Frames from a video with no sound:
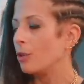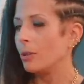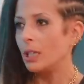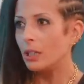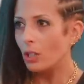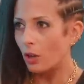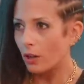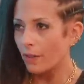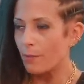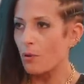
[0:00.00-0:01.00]
You need the
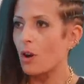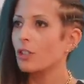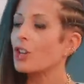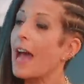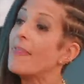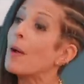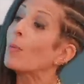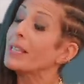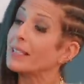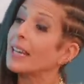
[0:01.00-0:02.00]
olive branch. And
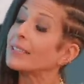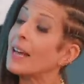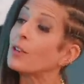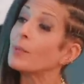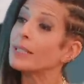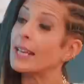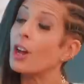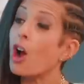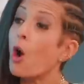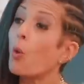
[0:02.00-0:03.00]
then we sat down and we said,
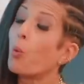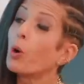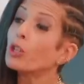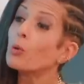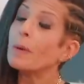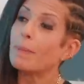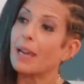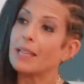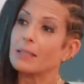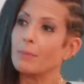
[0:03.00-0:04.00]
what do we
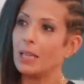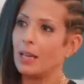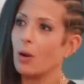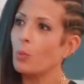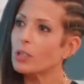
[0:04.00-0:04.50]
place meaning?